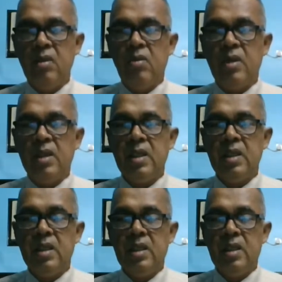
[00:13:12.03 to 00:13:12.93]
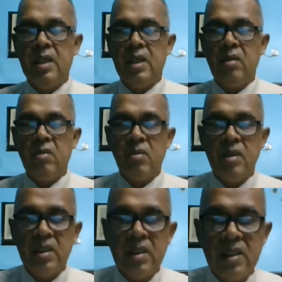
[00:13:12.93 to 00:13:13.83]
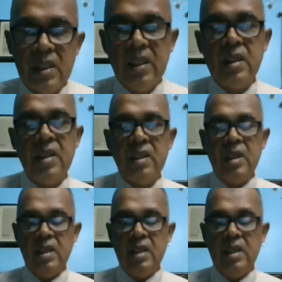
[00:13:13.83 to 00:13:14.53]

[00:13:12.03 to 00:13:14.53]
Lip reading: working in the drug information center,